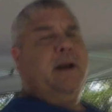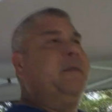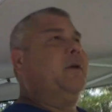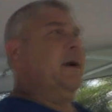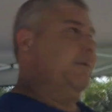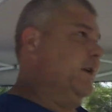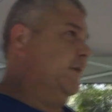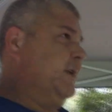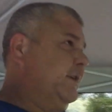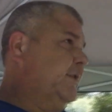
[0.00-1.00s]
in the Craft
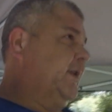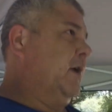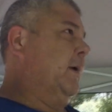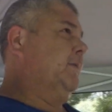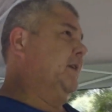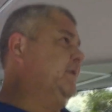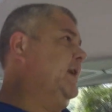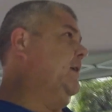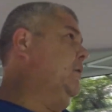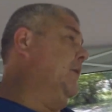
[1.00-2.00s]
Chest Nation, is our Craft Chest
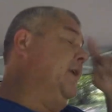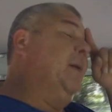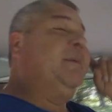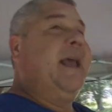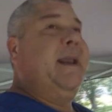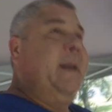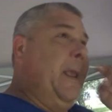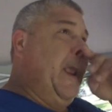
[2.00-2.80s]
here with an update